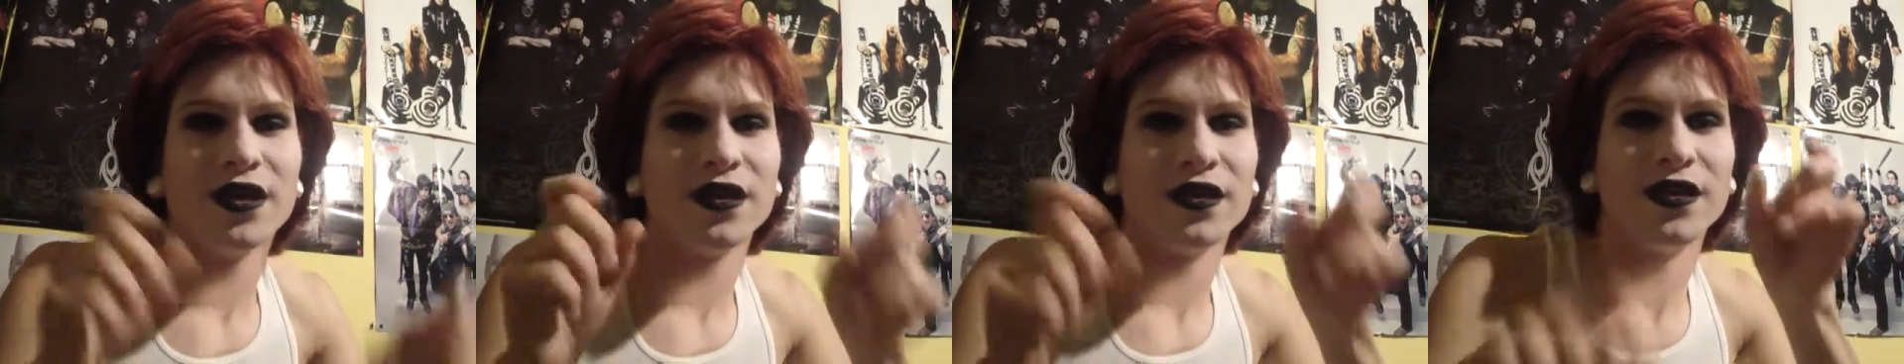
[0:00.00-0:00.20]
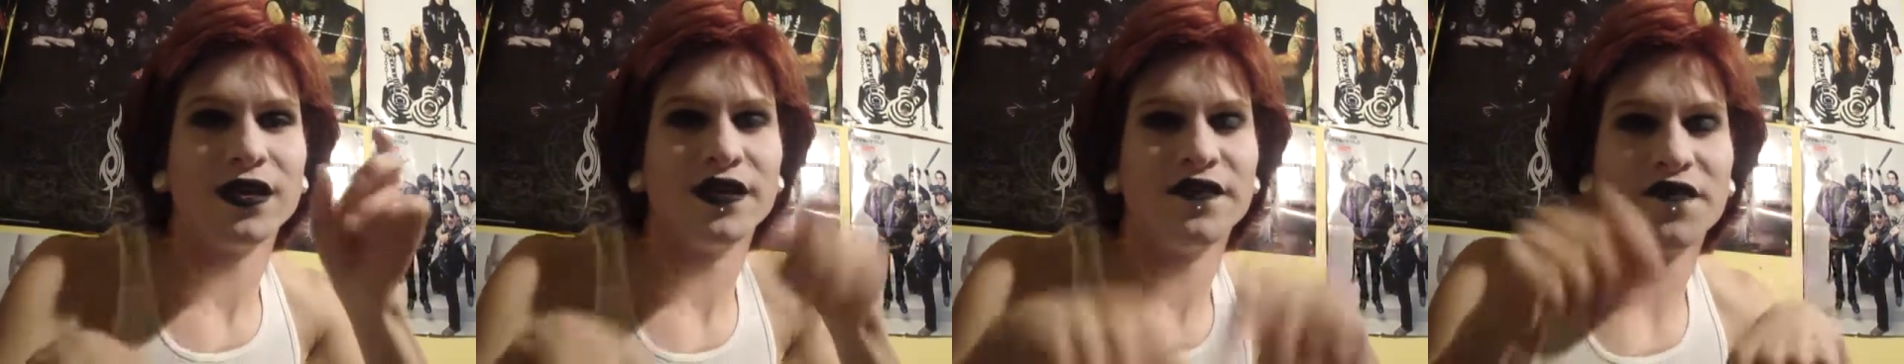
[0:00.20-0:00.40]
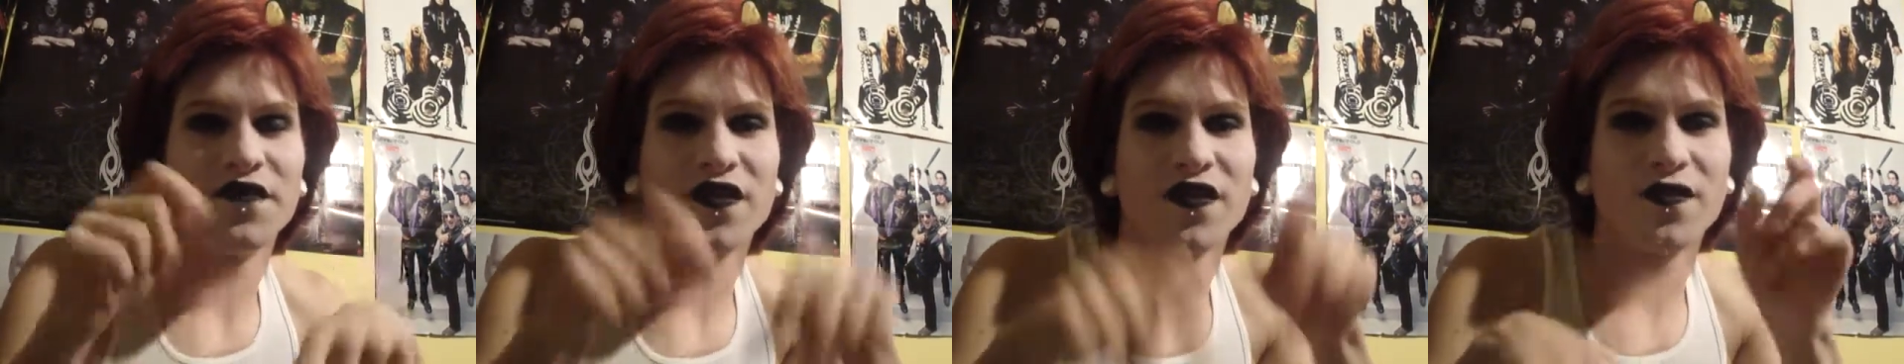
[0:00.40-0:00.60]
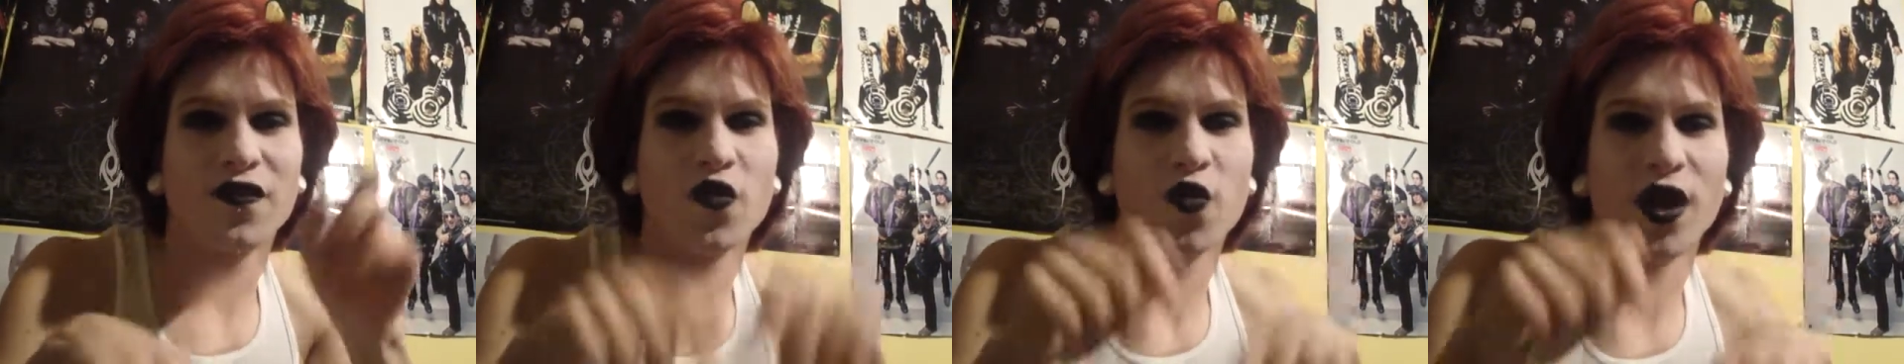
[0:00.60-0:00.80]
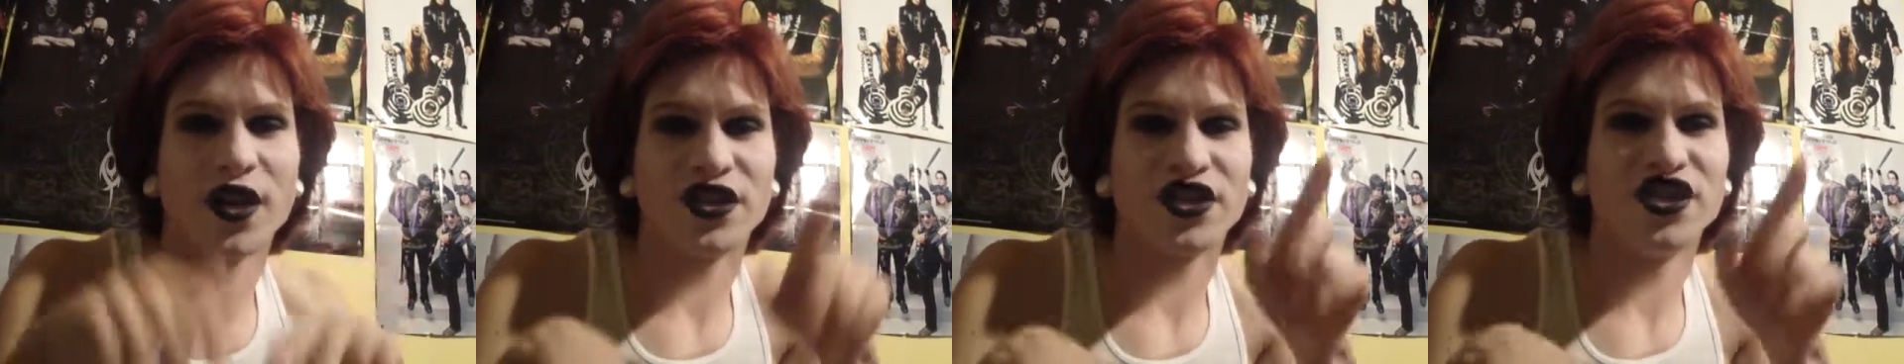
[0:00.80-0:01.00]
leave
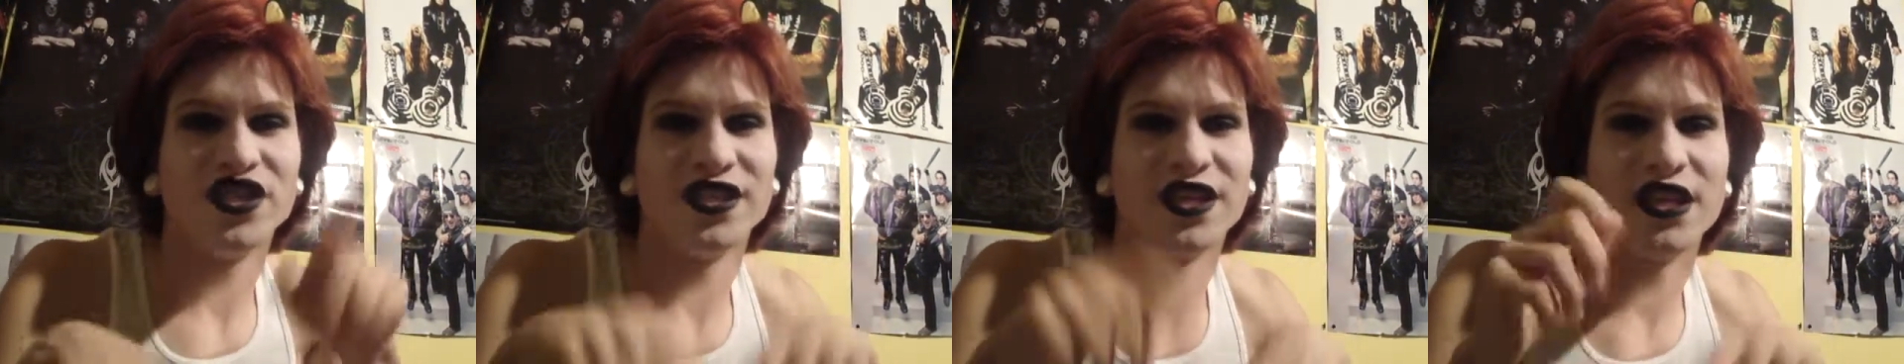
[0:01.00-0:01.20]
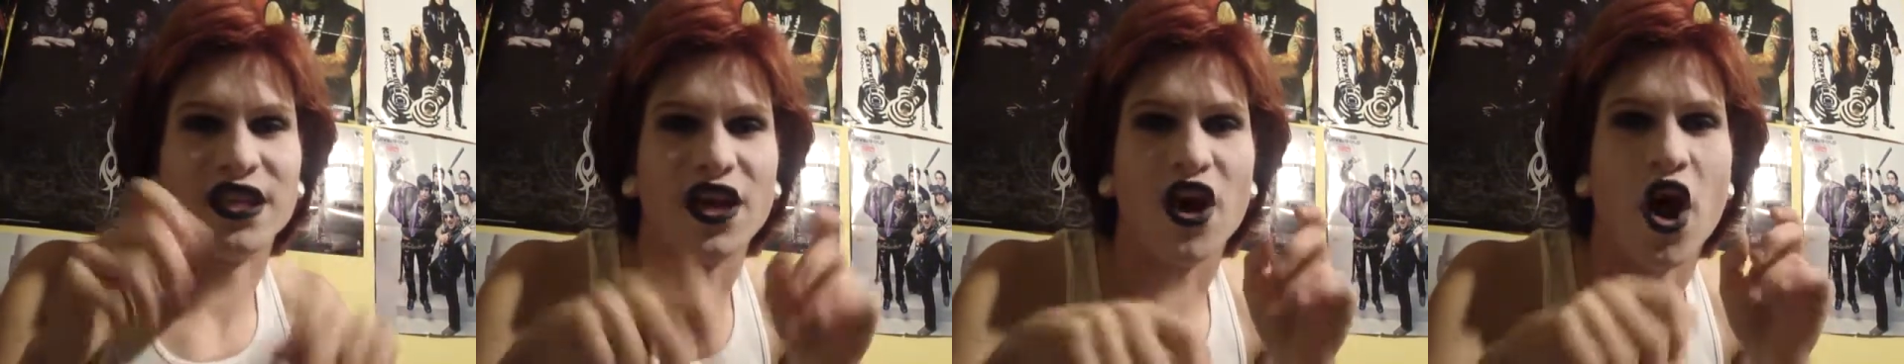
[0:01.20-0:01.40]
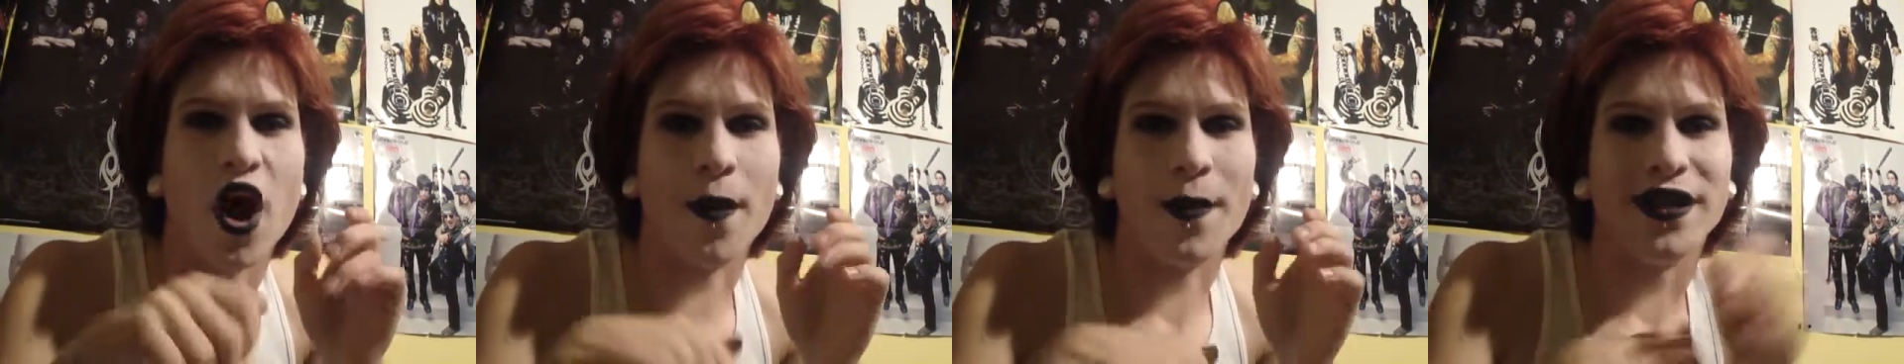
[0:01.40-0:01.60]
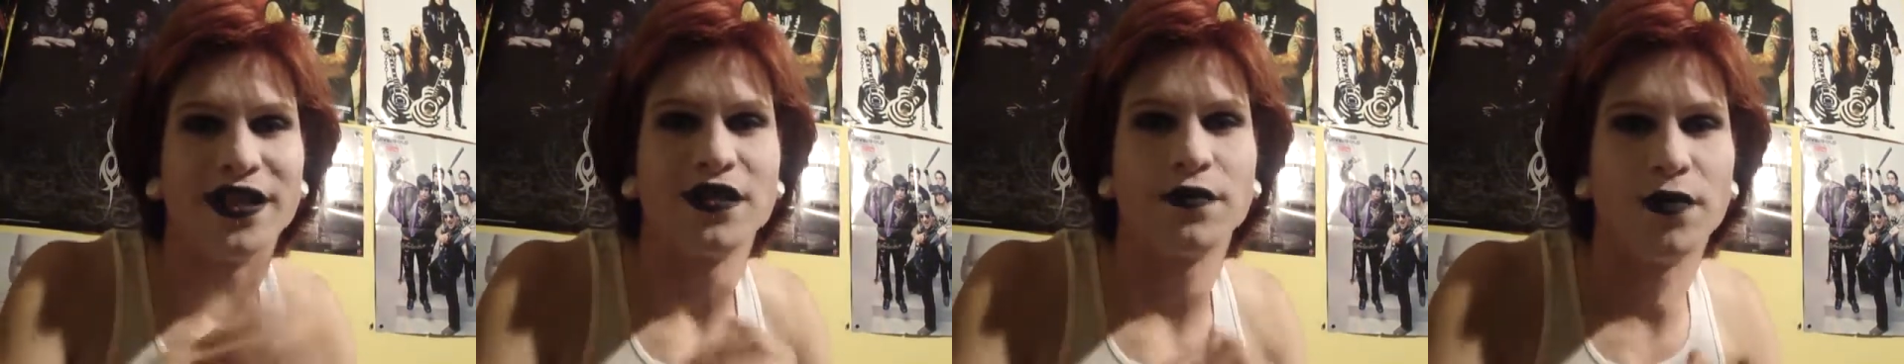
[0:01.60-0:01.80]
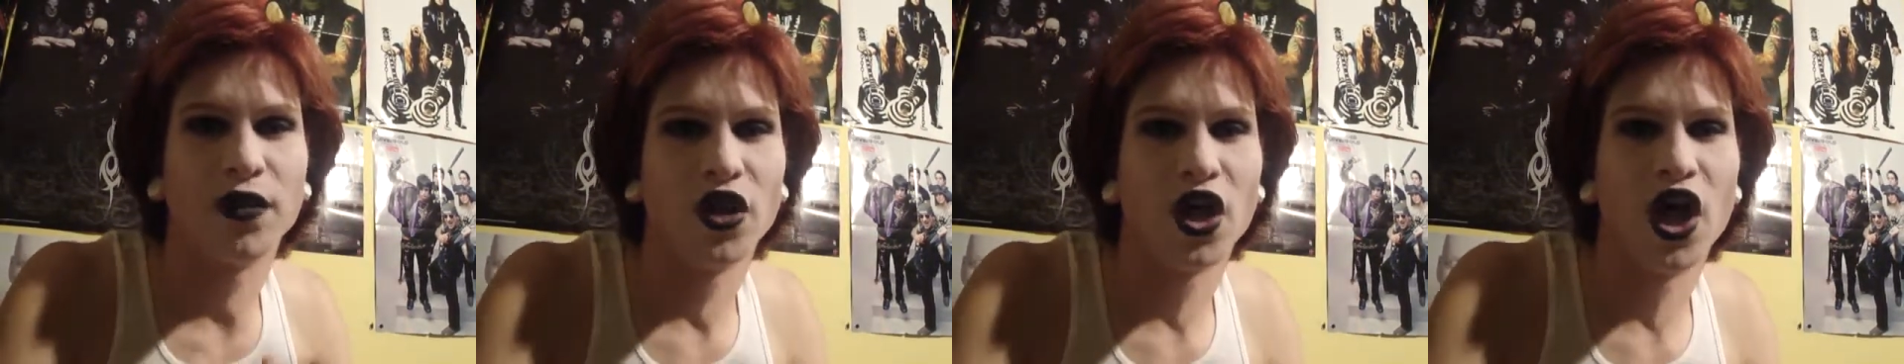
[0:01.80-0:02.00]
questions in the comments
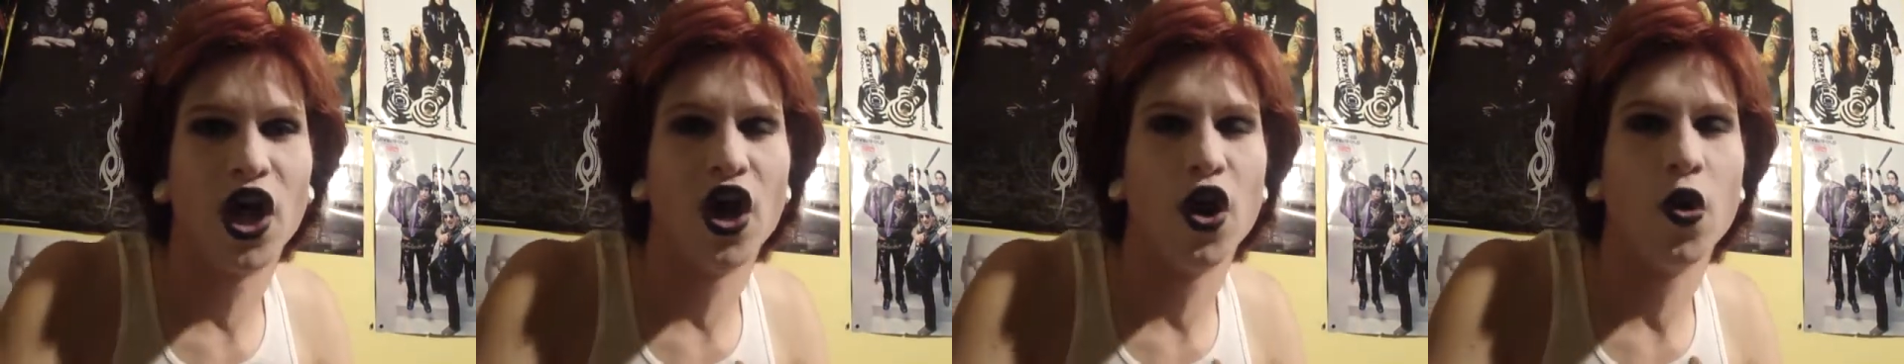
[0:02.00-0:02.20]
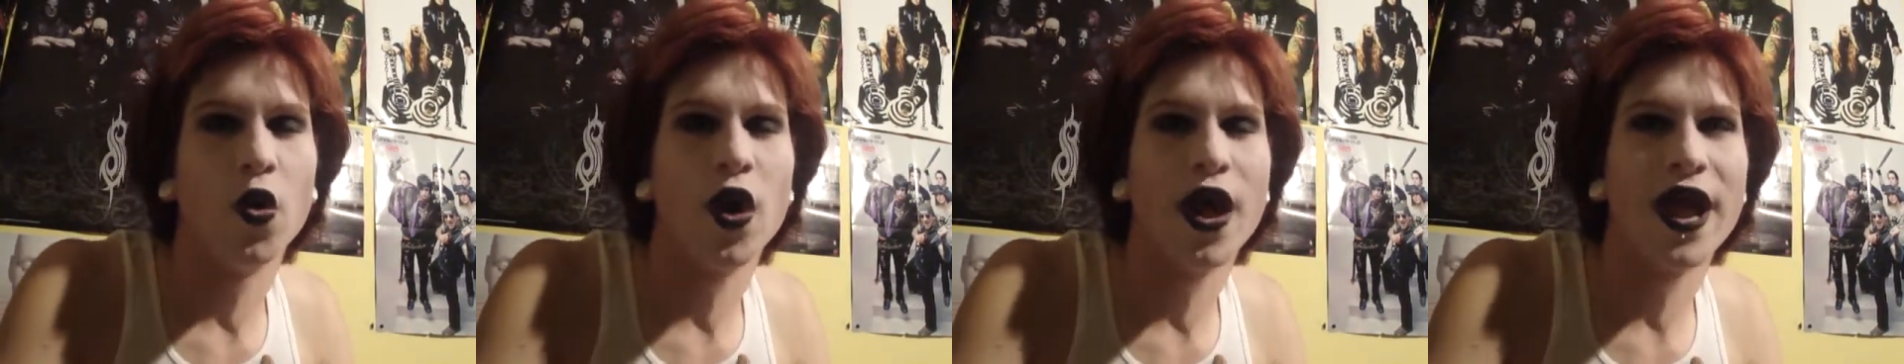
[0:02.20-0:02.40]
below